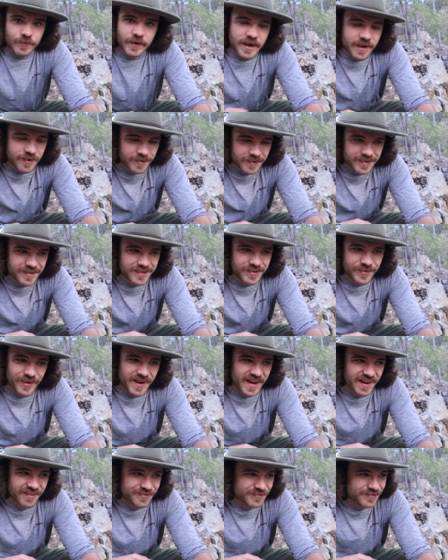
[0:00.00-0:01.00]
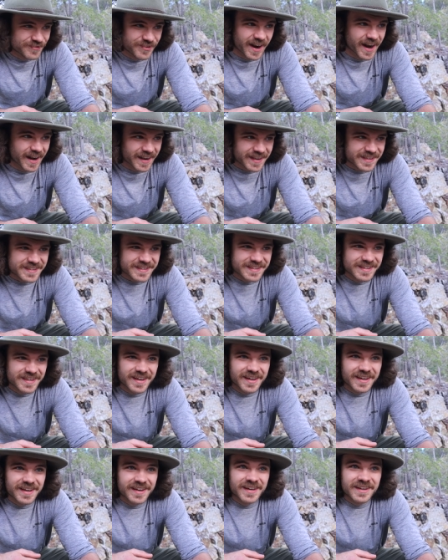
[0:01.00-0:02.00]
we're, we're fucked.
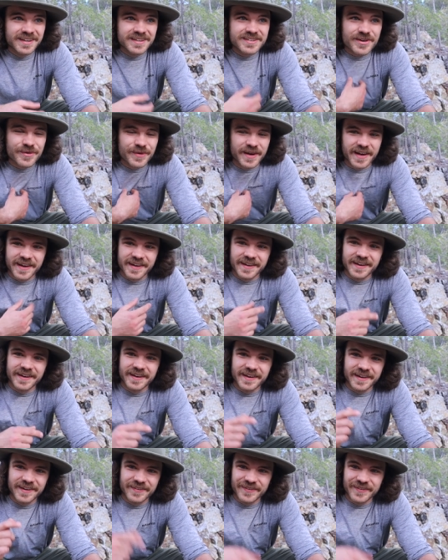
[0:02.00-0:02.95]
So we're gonna,